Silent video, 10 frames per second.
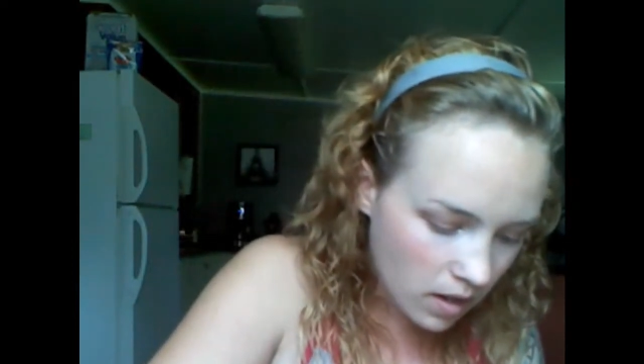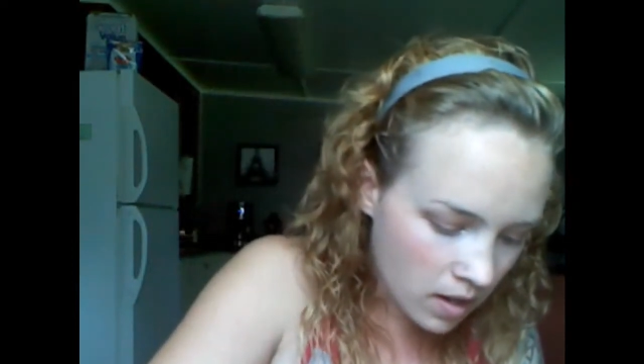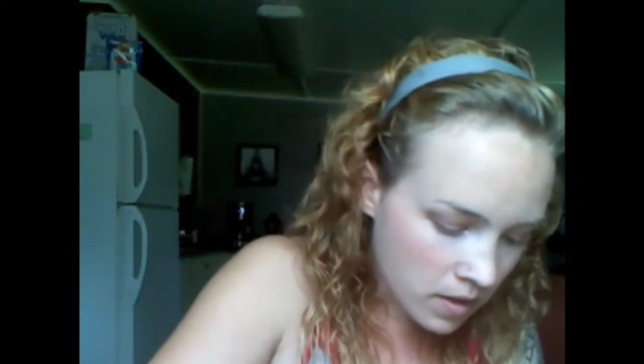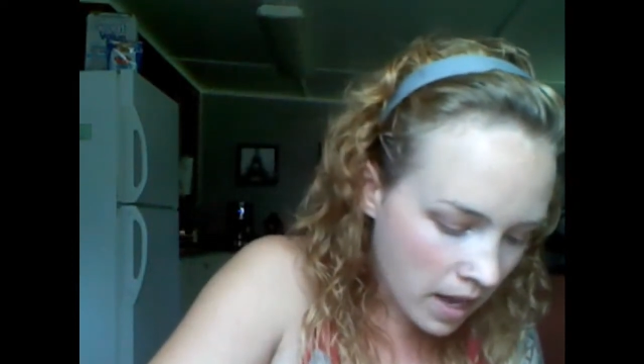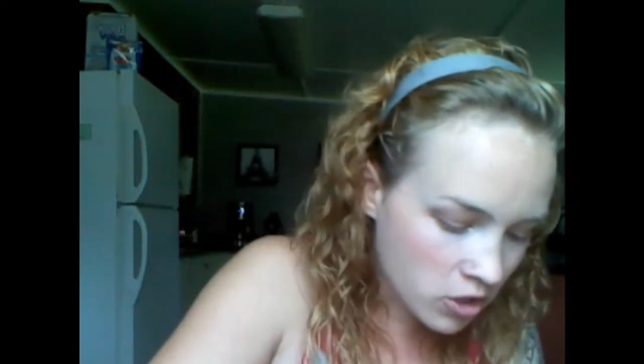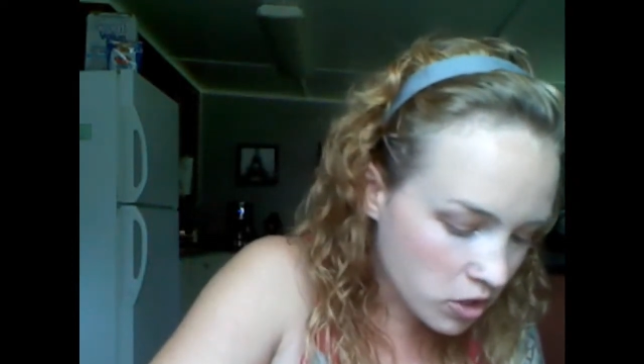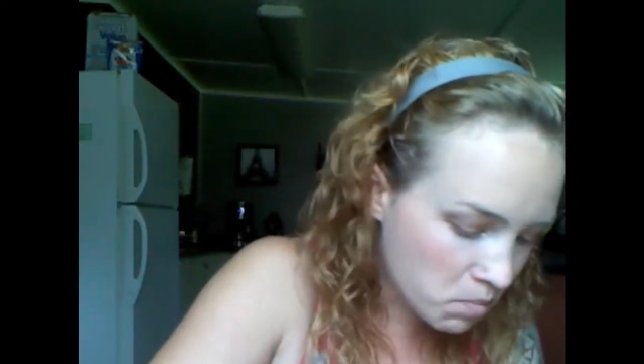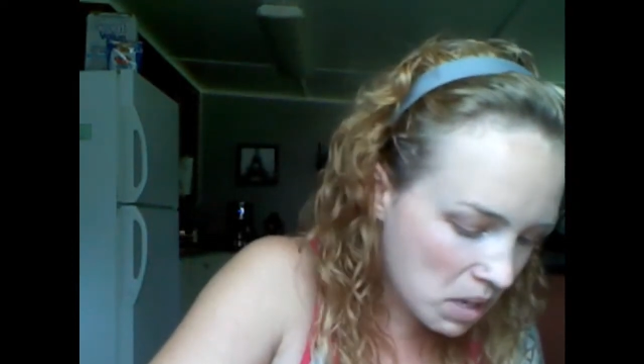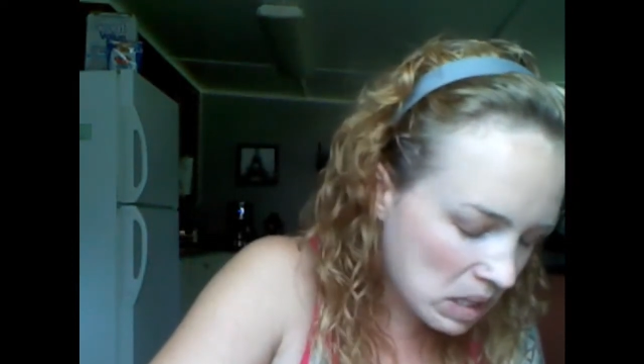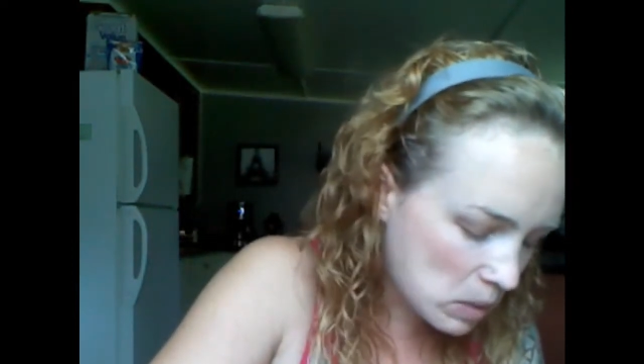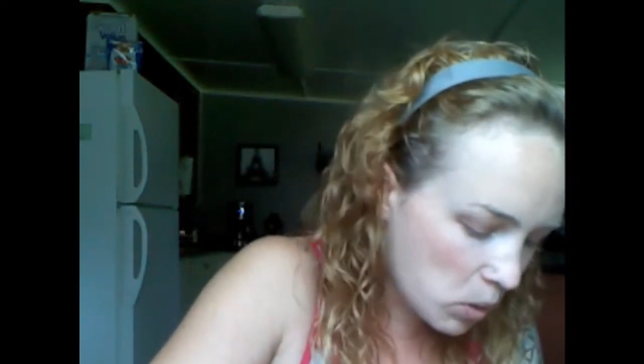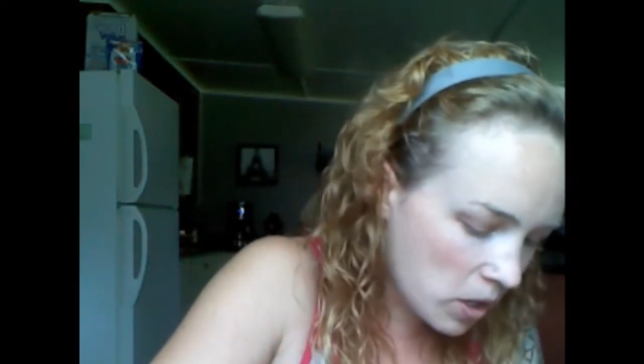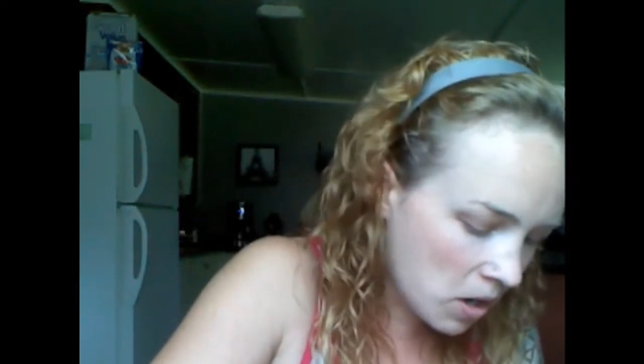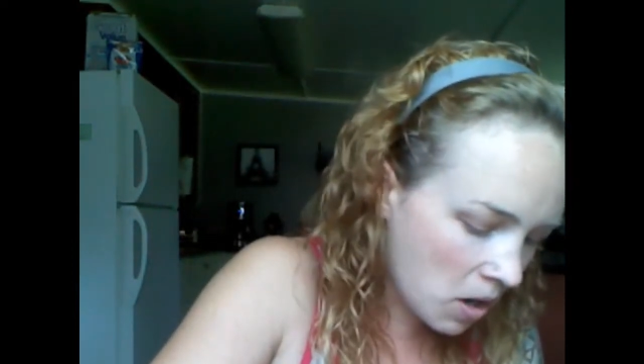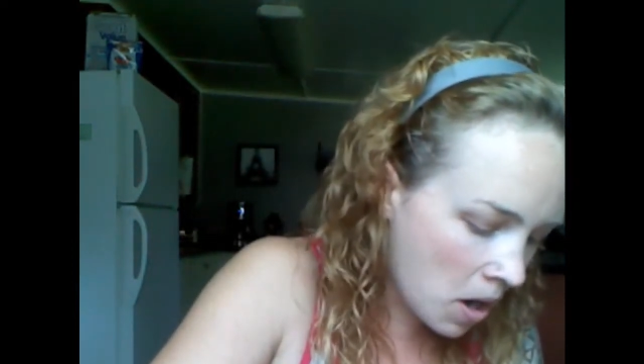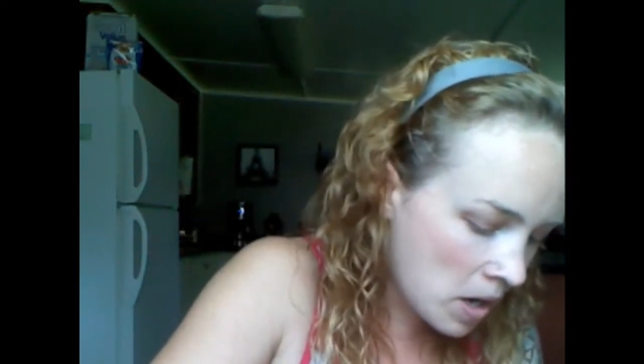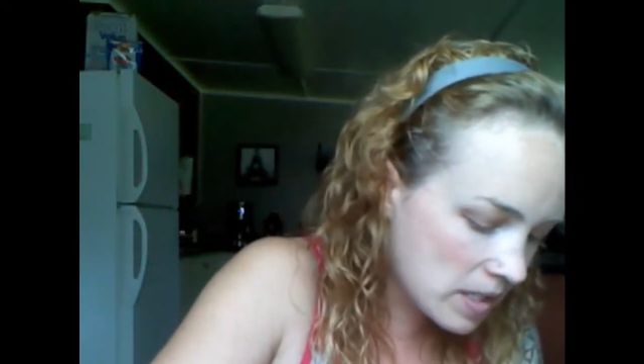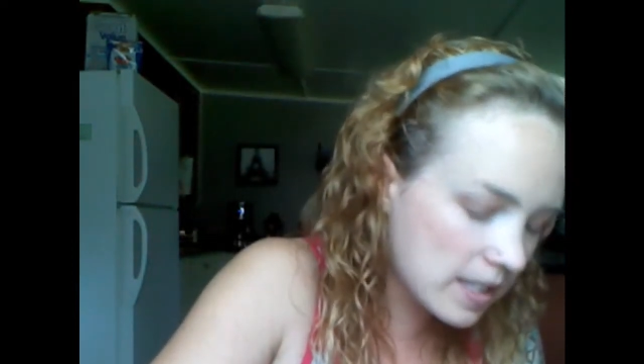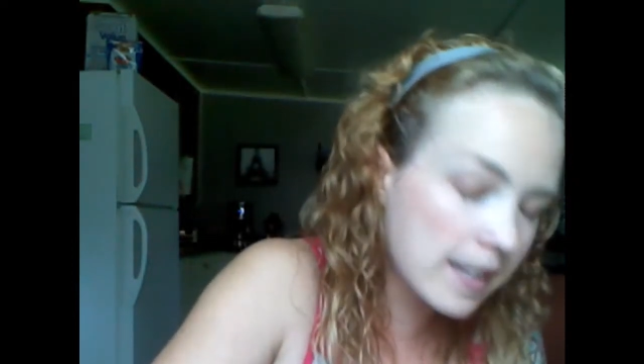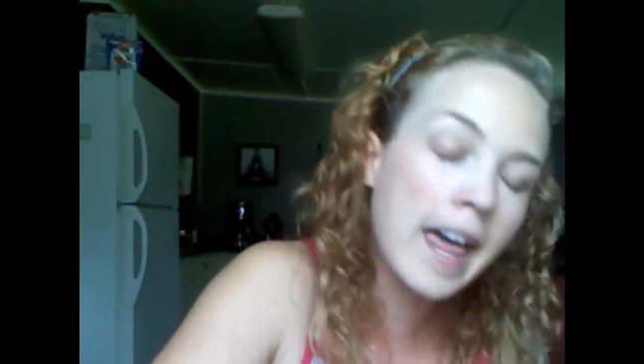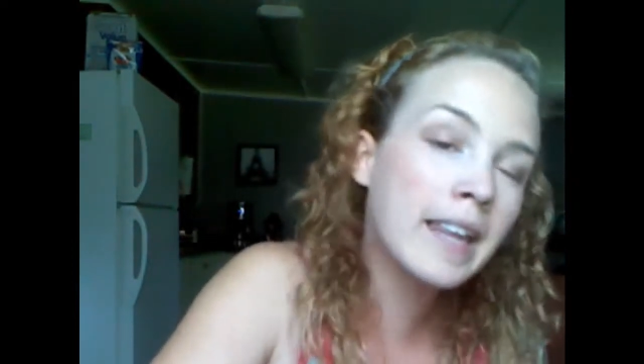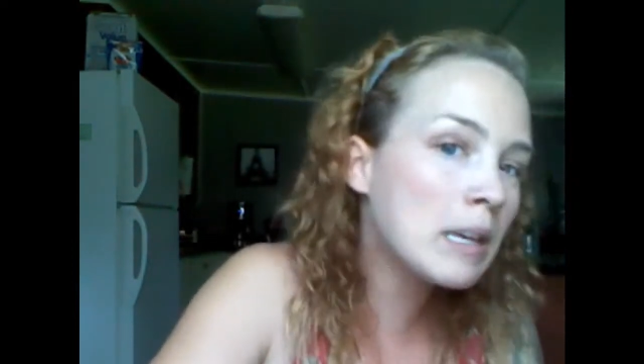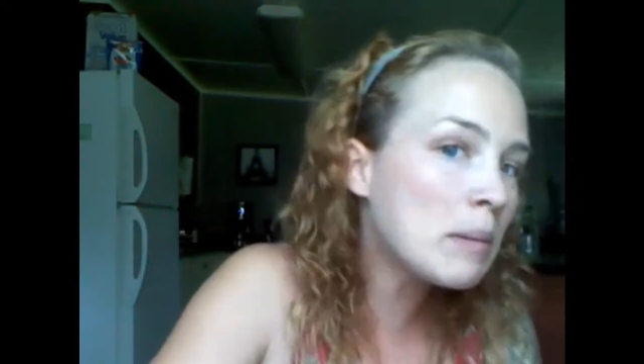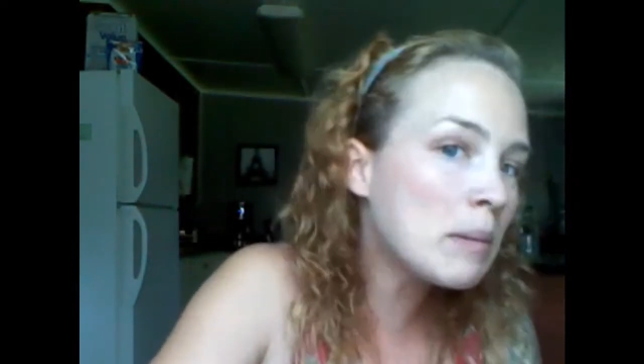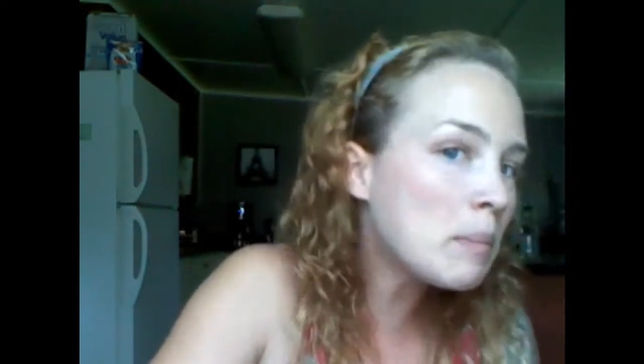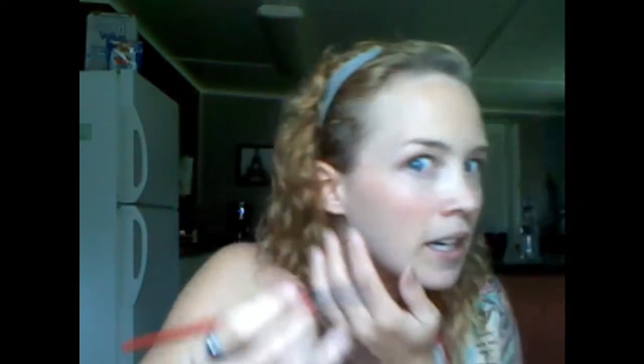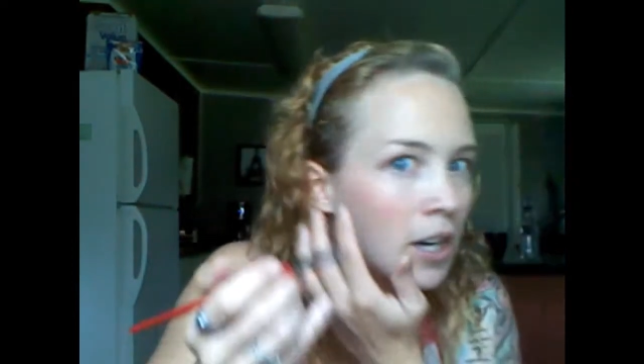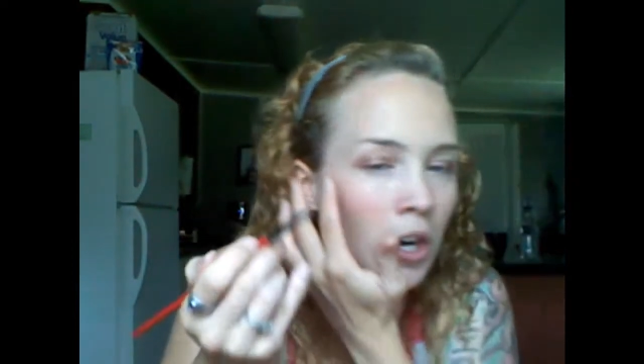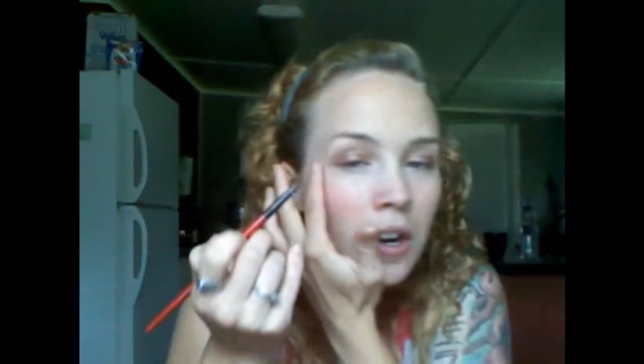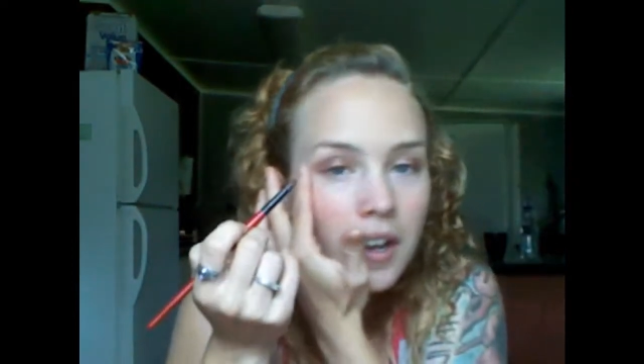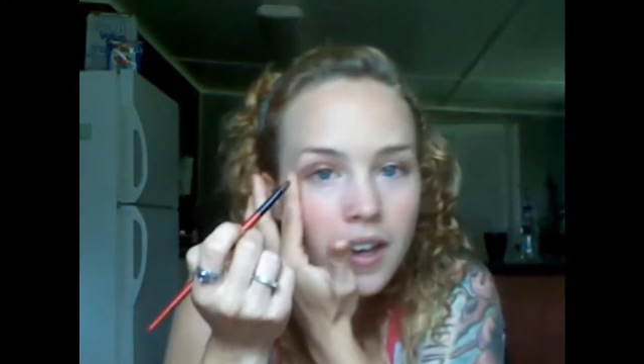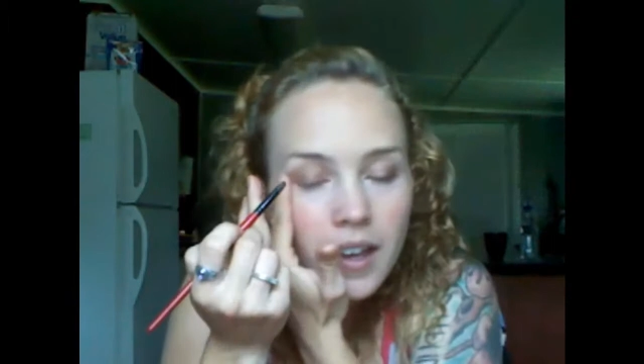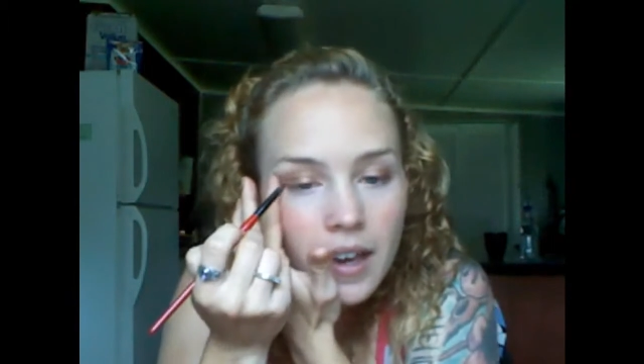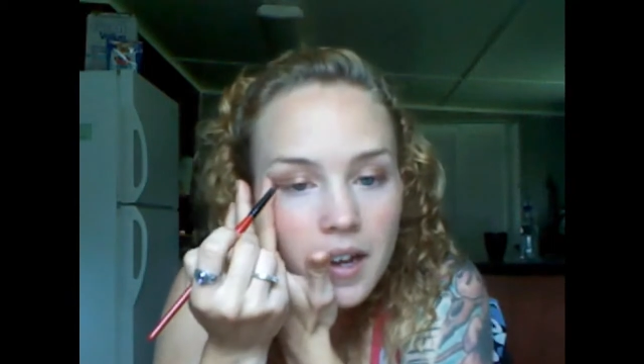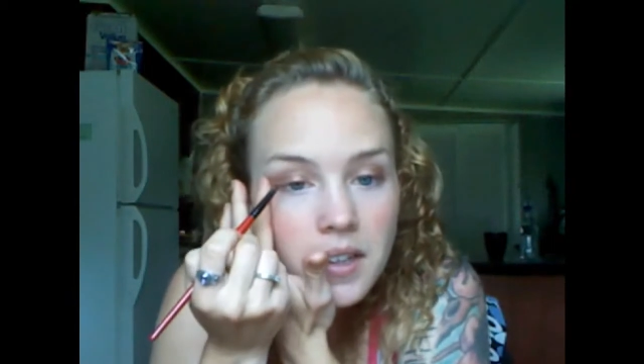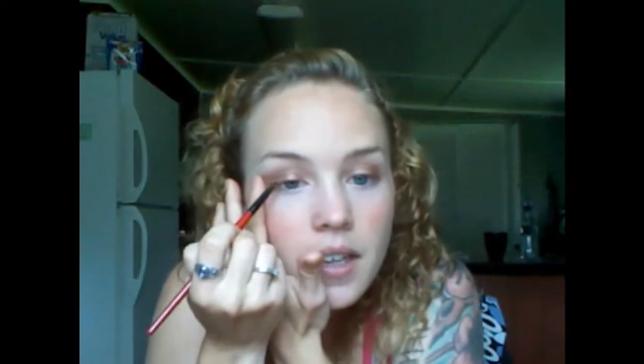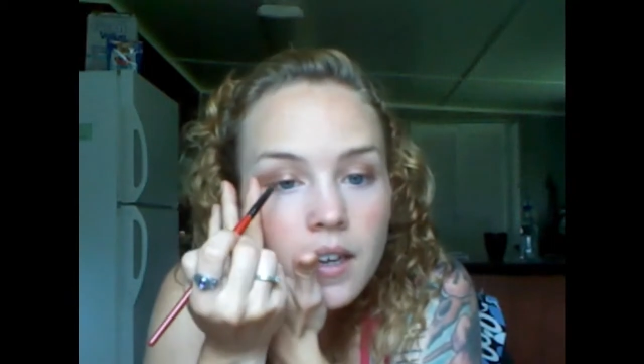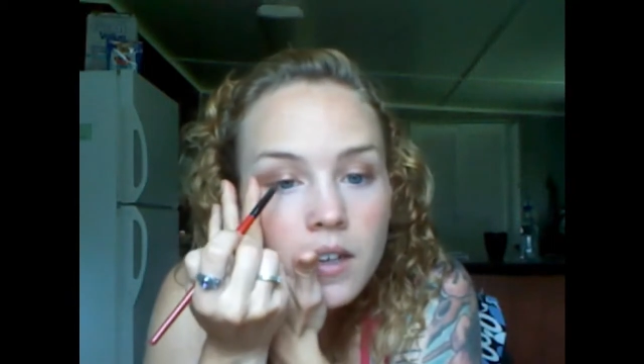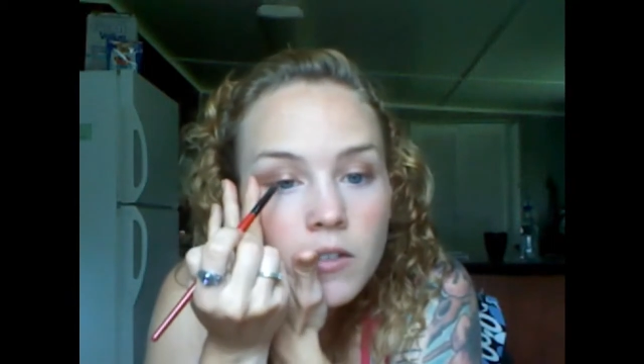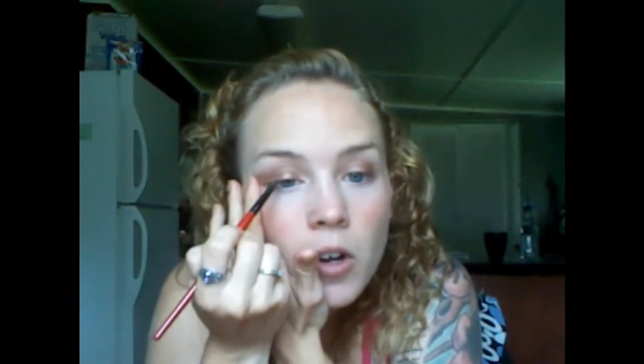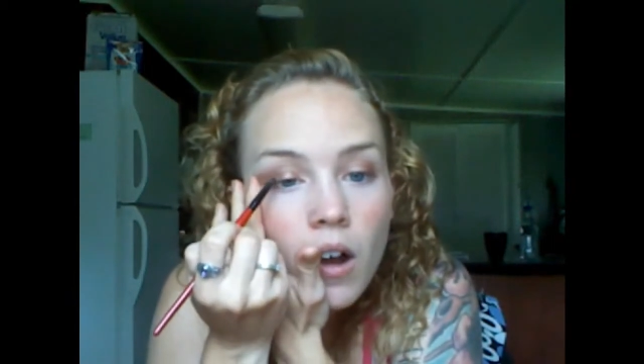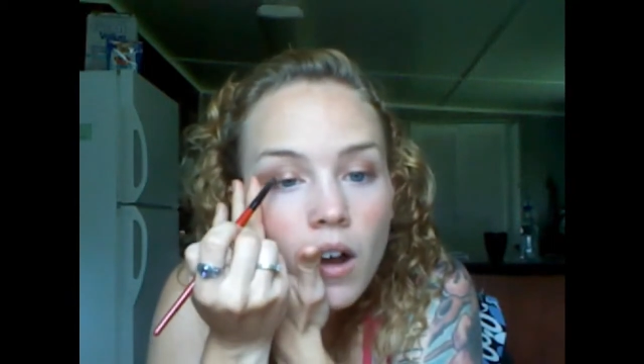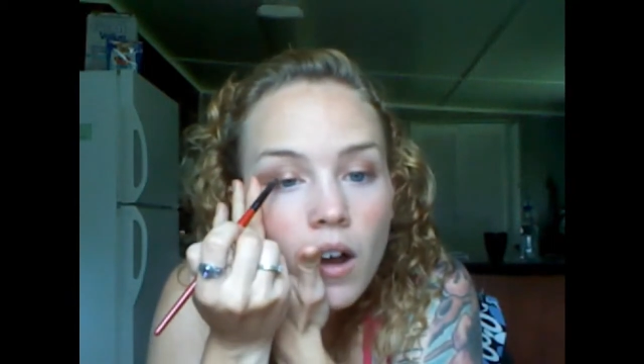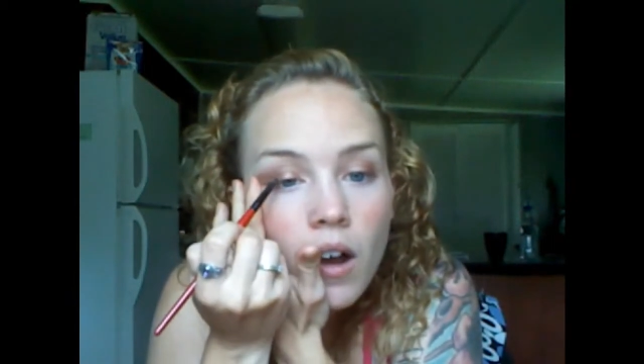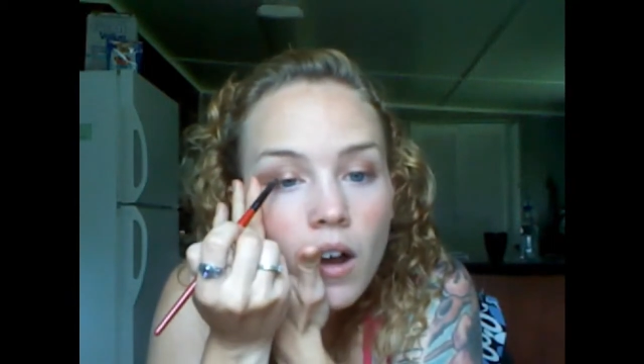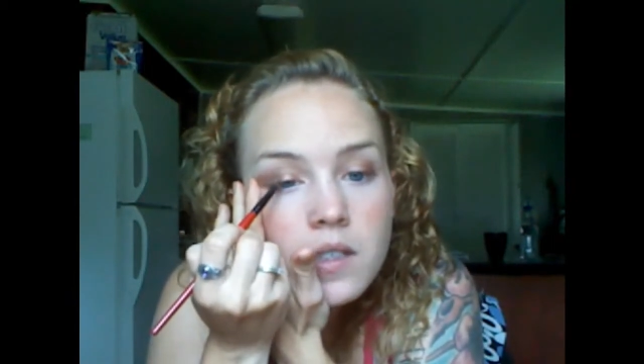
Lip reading: and that just means putting on a slightly bit thicker at the end of your eyes.